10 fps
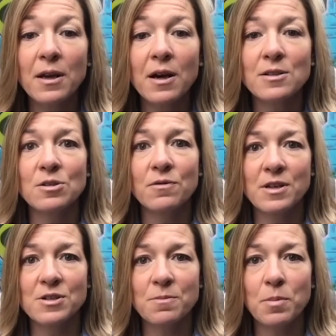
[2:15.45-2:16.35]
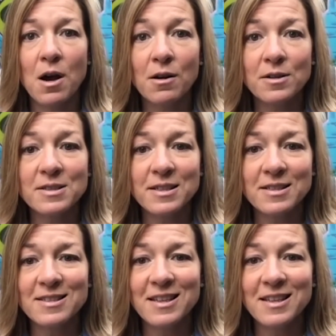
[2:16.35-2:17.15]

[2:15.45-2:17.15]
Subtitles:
conservation policies,